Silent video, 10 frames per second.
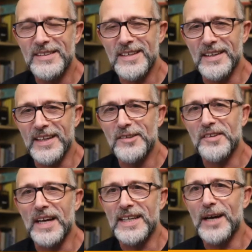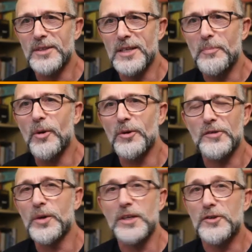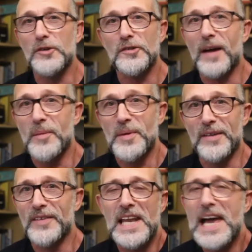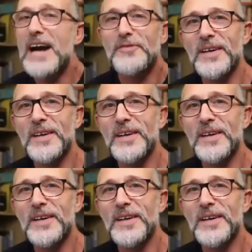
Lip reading: like psych out the opponents, or were you just having a bit of a laugh?